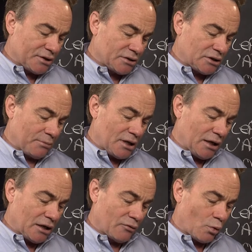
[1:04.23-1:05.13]
since the
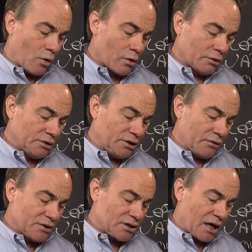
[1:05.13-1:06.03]
beginning of the world until
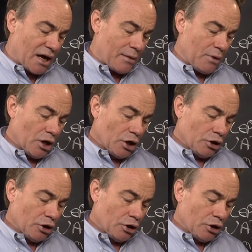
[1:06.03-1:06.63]
this time,